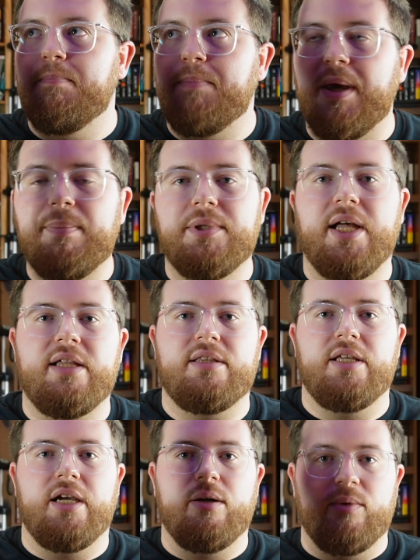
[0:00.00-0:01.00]
people out
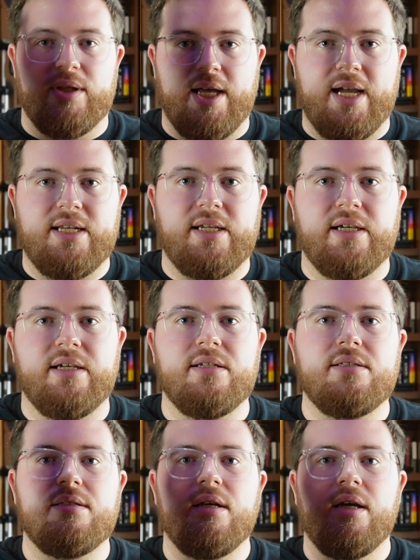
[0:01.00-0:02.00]
there with
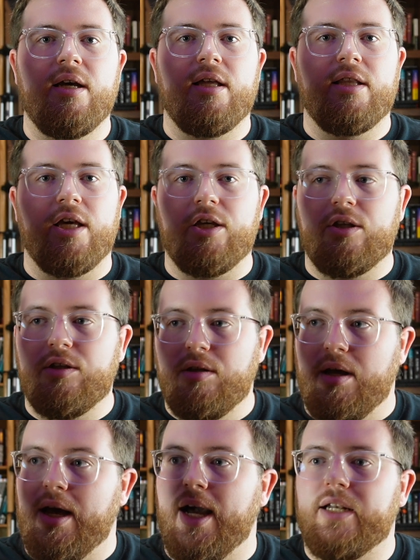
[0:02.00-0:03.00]
ideas that
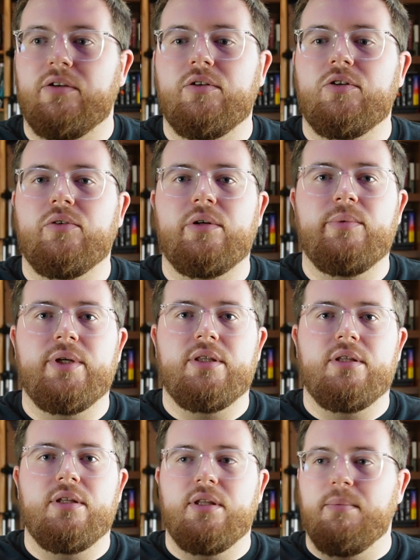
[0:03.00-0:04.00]
I don't agree
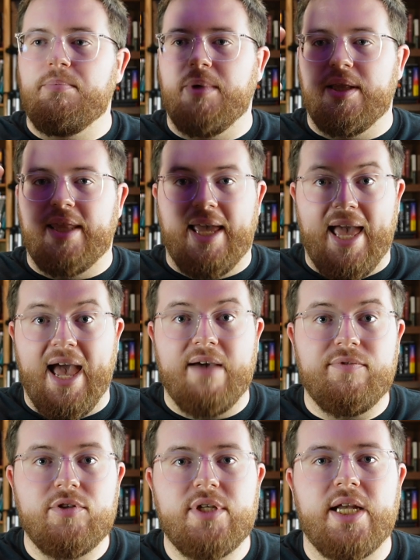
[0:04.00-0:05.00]
with, but they
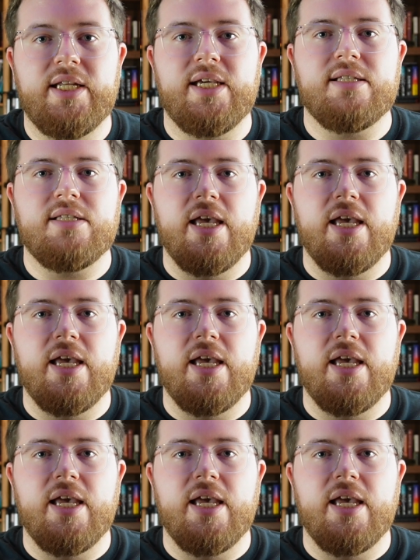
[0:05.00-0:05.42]
have those ideas.